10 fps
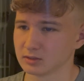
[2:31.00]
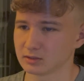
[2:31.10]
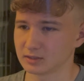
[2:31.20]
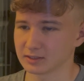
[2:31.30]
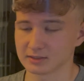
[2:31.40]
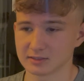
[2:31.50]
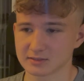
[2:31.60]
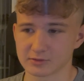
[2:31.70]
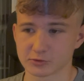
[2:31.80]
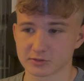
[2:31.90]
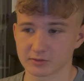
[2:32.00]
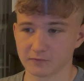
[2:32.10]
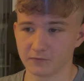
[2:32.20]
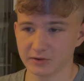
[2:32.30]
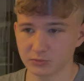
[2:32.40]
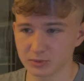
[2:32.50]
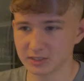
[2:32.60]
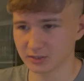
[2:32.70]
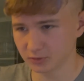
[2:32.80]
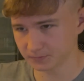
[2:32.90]
Like, this looks very weak
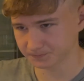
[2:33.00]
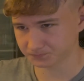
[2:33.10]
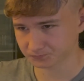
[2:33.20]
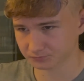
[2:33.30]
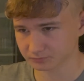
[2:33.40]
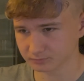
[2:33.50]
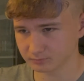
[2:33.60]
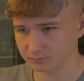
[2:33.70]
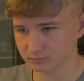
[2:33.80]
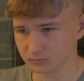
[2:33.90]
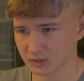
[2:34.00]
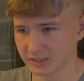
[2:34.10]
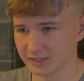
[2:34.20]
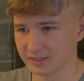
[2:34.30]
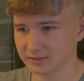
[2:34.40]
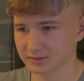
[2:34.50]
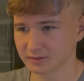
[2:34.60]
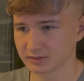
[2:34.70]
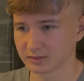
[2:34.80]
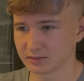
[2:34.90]
now. And,
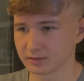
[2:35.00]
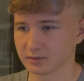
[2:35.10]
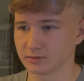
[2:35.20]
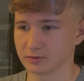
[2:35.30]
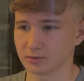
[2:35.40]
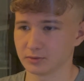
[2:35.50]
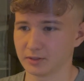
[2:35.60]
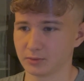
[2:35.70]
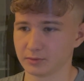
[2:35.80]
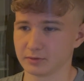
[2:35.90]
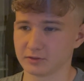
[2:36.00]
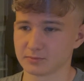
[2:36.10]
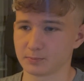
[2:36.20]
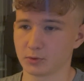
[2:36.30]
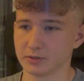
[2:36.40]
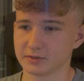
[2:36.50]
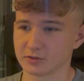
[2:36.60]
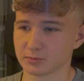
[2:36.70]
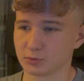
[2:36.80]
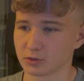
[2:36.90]
you know, now this pawn isn't
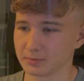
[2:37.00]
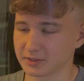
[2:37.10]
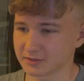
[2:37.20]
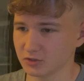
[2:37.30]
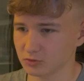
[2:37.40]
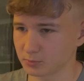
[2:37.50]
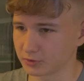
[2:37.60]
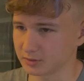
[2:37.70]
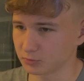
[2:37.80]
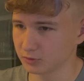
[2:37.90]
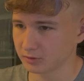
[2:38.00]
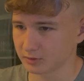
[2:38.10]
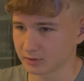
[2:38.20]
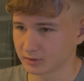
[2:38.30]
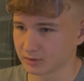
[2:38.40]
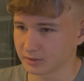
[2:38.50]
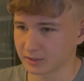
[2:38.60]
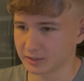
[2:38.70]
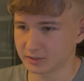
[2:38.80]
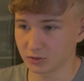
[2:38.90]
supported by the central pawn anymore.
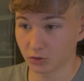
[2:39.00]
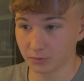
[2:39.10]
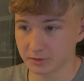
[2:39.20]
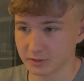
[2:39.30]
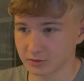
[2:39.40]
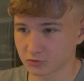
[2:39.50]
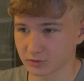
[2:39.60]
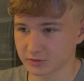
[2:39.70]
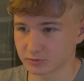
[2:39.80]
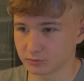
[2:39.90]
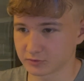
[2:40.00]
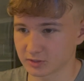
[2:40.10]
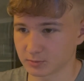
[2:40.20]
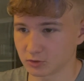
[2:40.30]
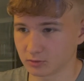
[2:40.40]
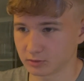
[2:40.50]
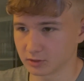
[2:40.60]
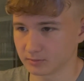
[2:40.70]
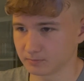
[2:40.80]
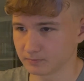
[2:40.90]
And he already tries to somehow
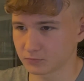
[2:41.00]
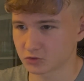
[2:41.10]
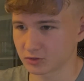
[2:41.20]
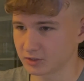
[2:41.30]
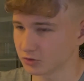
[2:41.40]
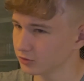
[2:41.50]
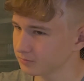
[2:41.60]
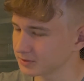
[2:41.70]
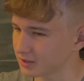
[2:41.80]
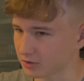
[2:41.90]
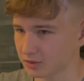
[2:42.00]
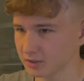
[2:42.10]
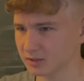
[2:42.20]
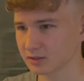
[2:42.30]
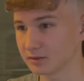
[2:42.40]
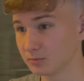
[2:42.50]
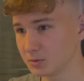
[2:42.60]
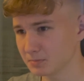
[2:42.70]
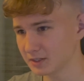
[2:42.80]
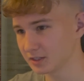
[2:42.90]
trade it off. But I think we
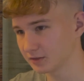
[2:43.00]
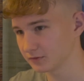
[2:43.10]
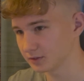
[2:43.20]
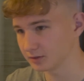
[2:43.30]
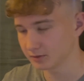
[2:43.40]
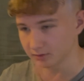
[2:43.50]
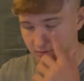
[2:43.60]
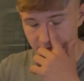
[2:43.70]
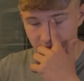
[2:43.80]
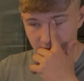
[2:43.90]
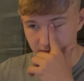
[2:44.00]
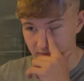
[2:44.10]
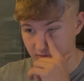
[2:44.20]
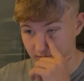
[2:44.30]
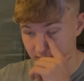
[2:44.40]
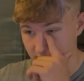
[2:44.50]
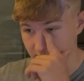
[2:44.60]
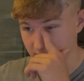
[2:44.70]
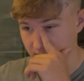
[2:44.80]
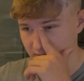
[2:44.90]
might have
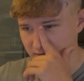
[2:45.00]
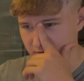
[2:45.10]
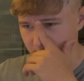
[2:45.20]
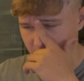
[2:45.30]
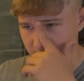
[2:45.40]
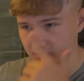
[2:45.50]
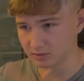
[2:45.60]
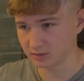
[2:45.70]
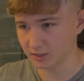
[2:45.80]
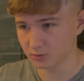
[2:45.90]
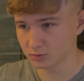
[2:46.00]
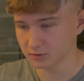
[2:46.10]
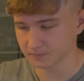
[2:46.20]
this might be inaccurate.